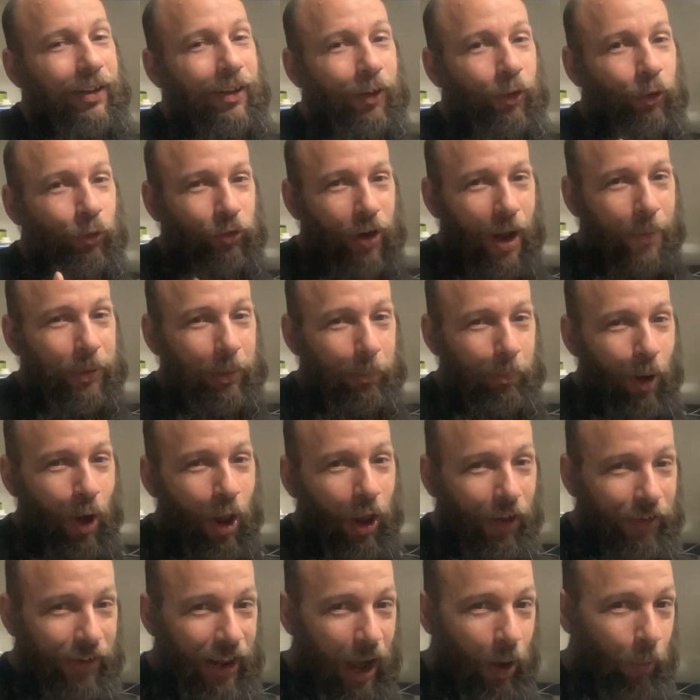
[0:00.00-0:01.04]
dropped the ball
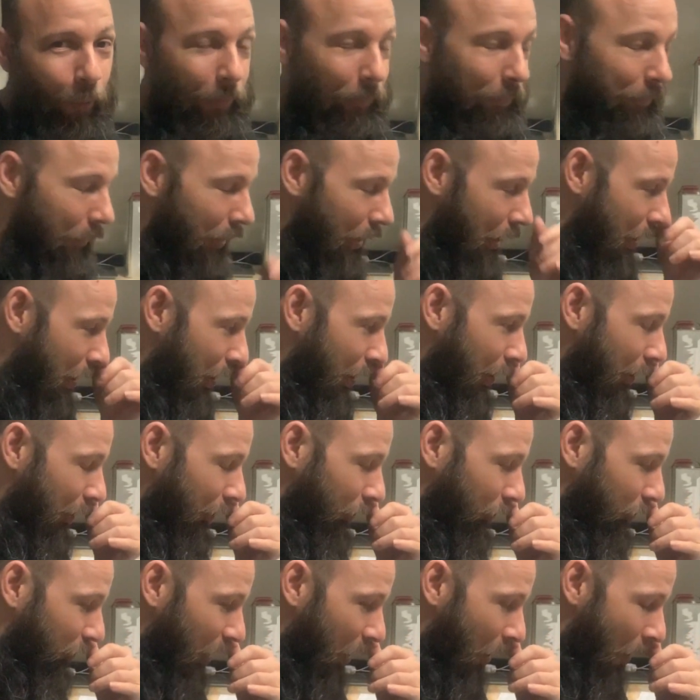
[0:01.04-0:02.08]
on that one.
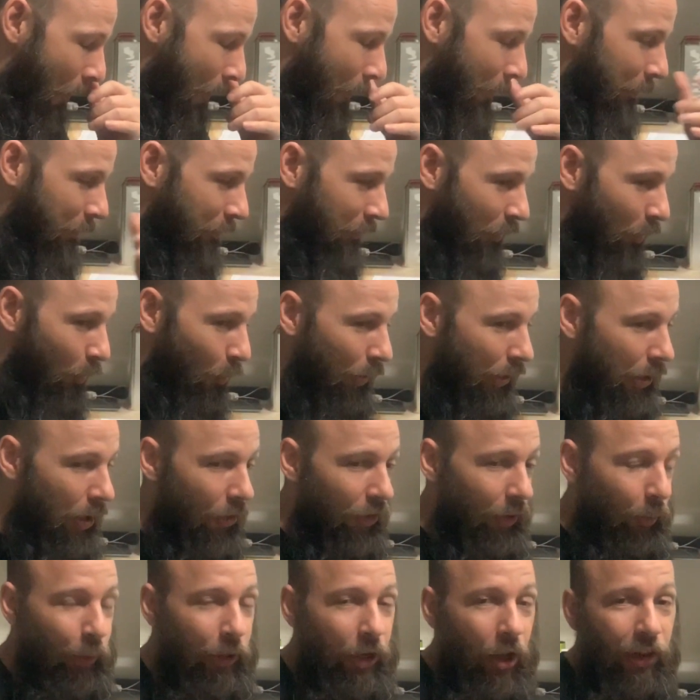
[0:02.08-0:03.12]
So we know
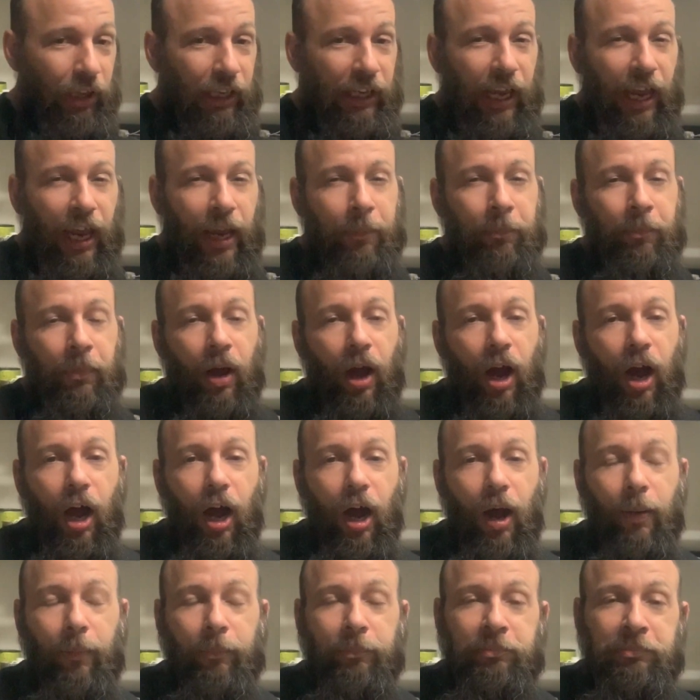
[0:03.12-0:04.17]
the game.
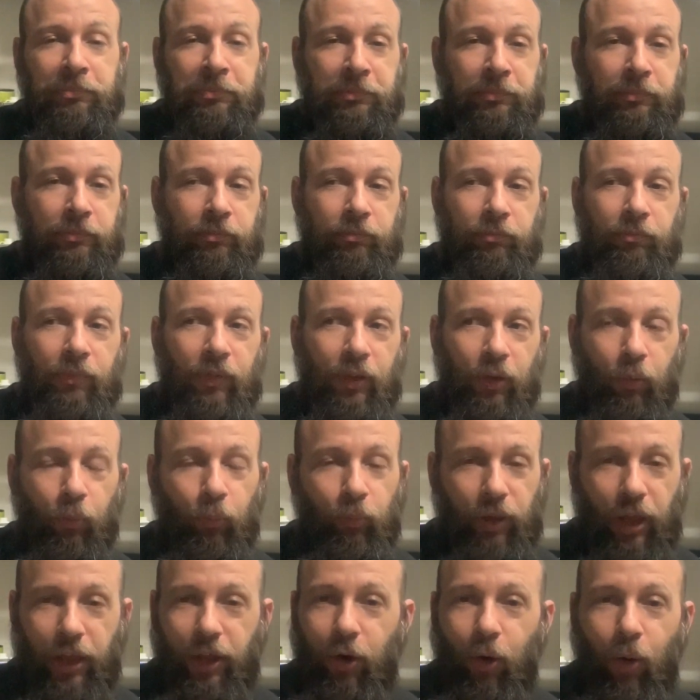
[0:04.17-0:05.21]

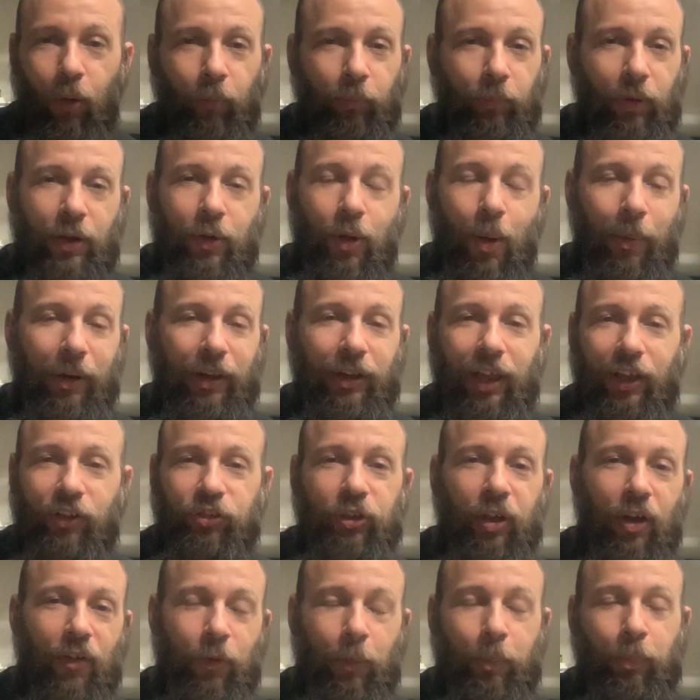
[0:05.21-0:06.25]
They don't, and nobody likes
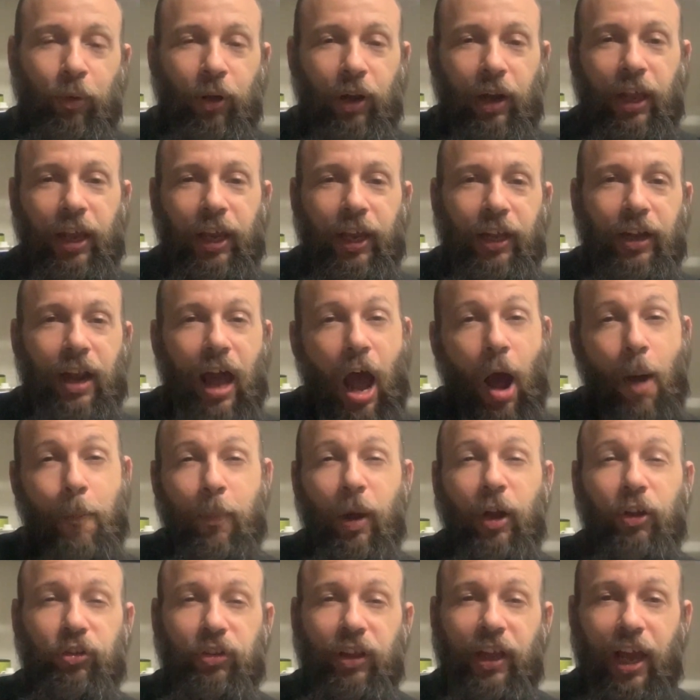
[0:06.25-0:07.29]
to put in how
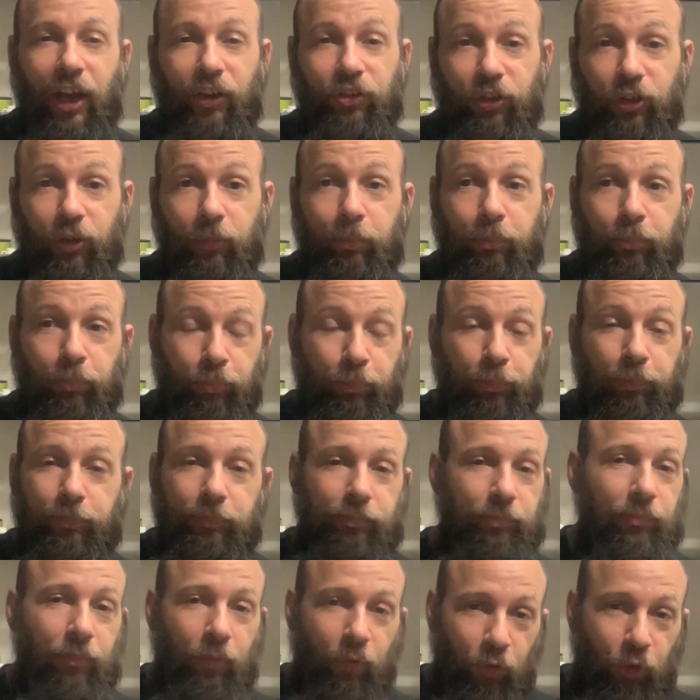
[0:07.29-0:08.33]
much they actually
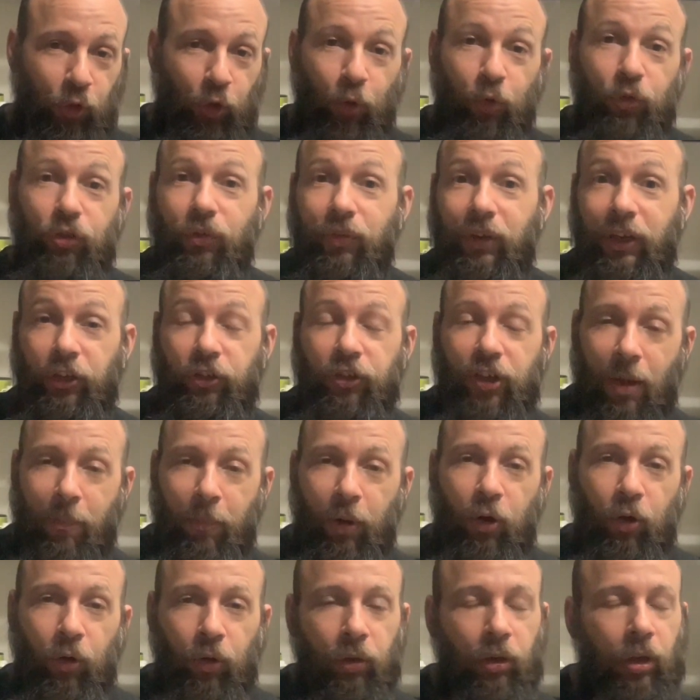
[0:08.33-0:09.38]
use of each
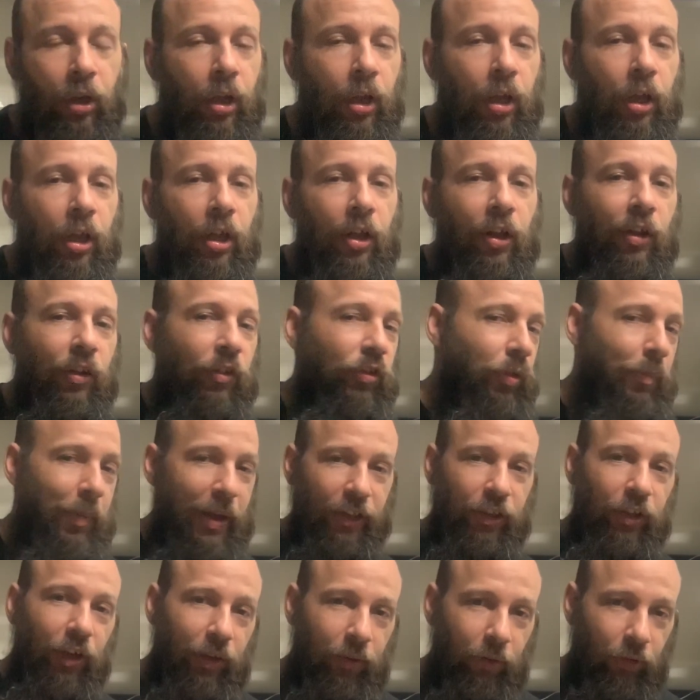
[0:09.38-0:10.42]
chemical to
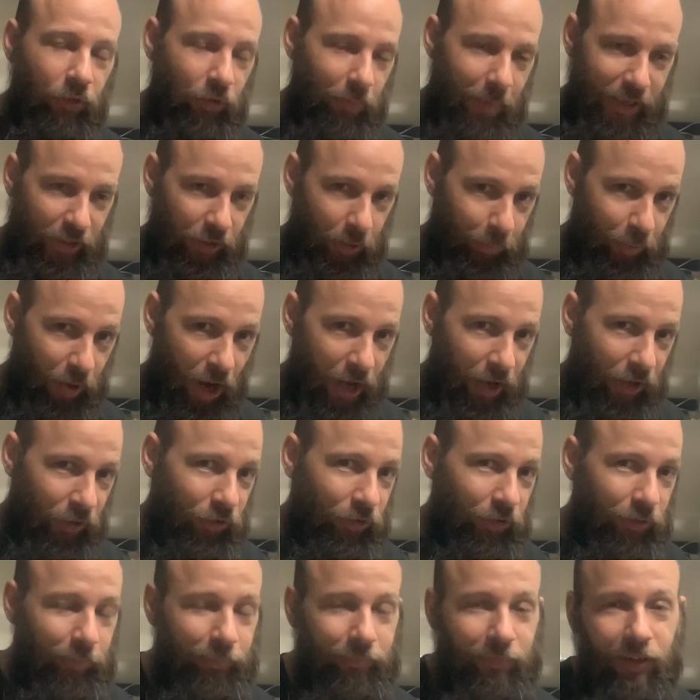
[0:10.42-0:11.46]
make their
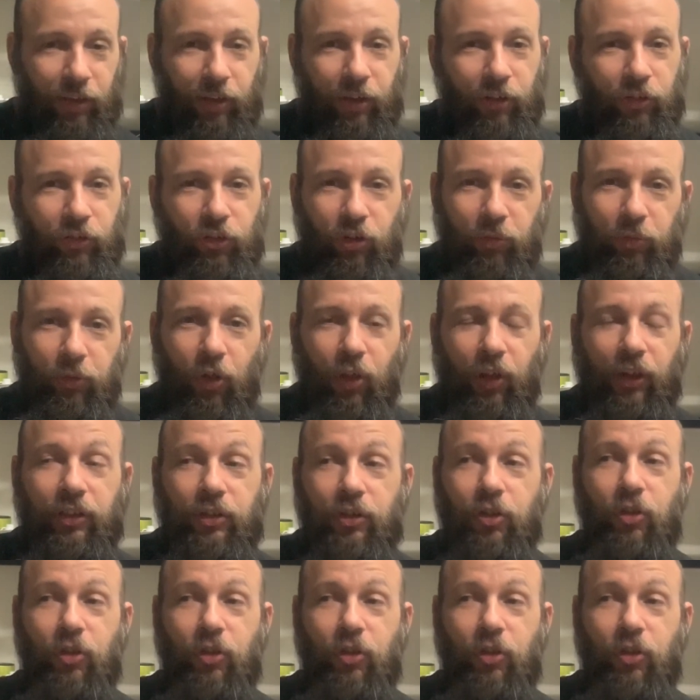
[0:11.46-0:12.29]
products, just so that